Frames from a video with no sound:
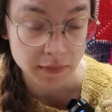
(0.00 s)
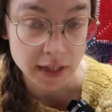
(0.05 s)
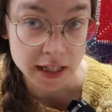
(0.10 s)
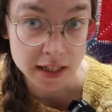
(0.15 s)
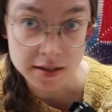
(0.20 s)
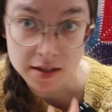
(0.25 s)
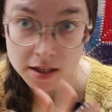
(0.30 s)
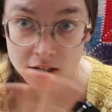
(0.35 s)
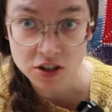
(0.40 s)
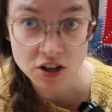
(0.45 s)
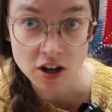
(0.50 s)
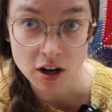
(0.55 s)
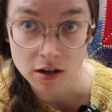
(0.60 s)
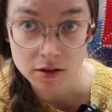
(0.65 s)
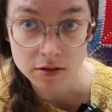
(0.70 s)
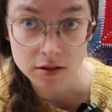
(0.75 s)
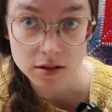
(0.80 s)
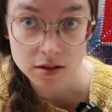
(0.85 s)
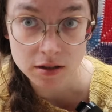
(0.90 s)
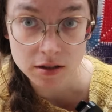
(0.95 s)
my stitch
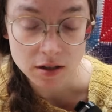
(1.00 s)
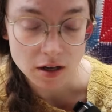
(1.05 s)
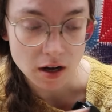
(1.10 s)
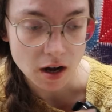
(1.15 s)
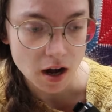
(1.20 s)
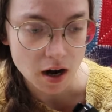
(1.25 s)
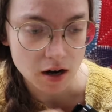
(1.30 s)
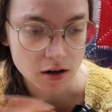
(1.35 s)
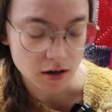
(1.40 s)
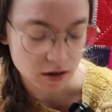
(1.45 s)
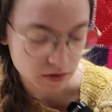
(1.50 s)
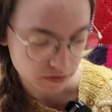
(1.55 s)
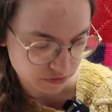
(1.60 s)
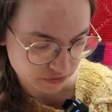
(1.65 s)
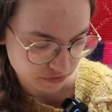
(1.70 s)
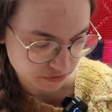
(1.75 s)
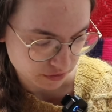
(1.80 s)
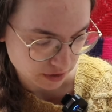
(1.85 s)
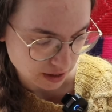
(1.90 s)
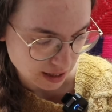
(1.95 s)
counts are
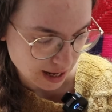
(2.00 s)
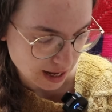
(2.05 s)
off.